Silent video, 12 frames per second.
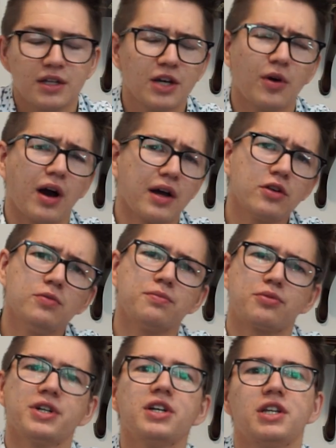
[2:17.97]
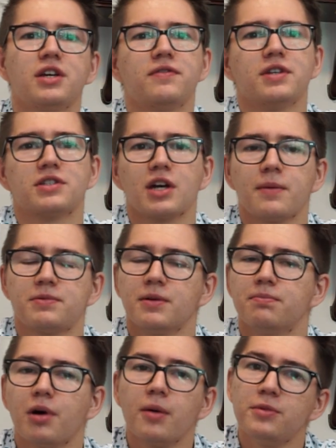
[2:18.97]
Now, I don't bring any of this up to
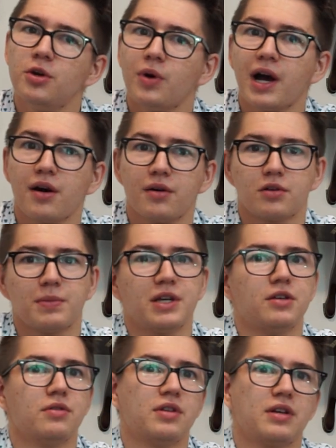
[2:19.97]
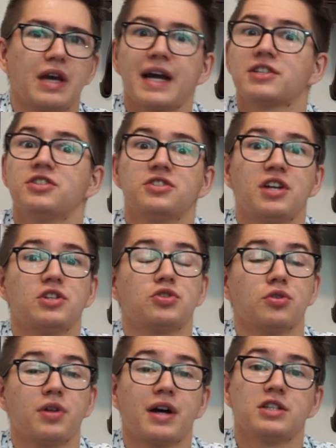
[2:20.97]
bum you out or make you think
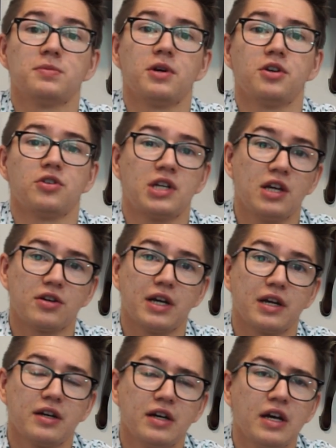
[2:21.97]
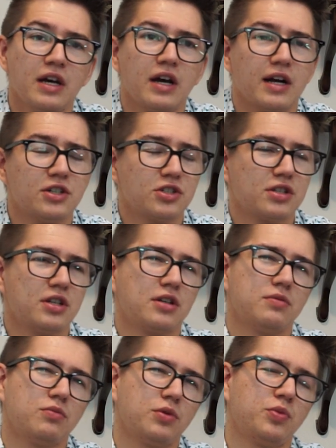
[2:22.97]
existential thoughts about your hearing. I just
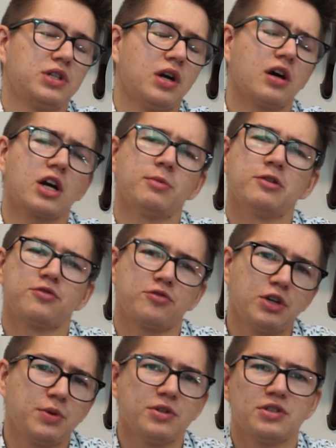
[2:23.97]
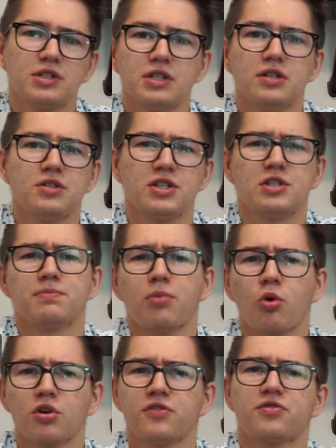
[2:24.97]
think when we talk about frequencies, it's
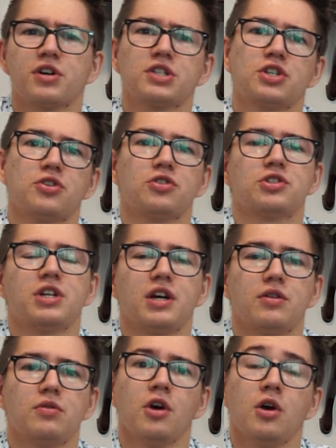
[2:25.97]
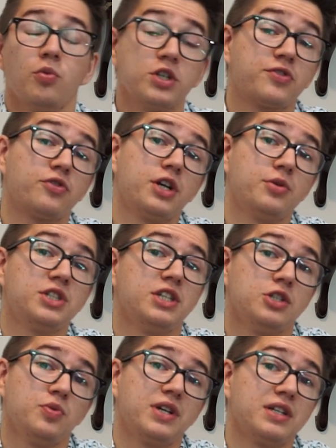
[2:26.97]
important for us to understand which
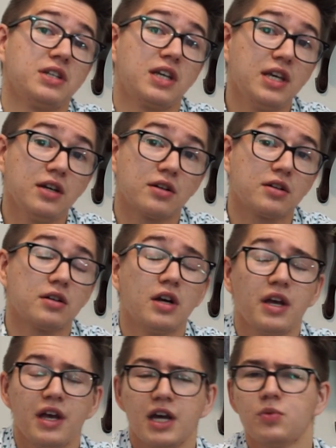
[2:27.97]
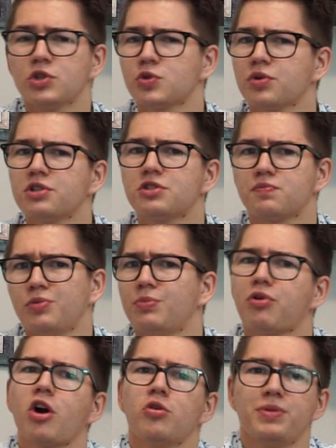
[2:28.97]
frequencies we can hear and which ones we
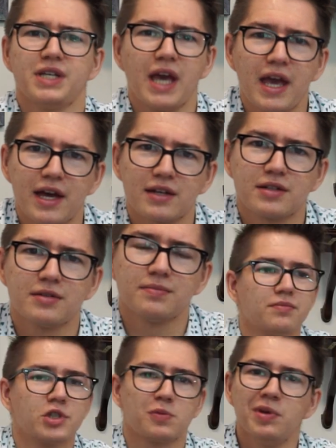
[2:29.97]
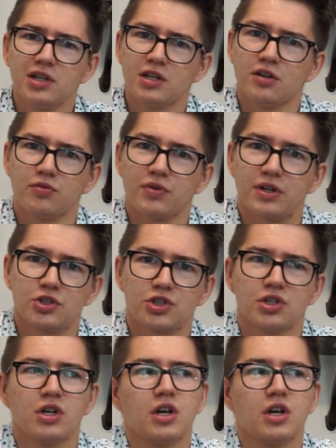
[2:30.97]
probably can't. Speaking of which,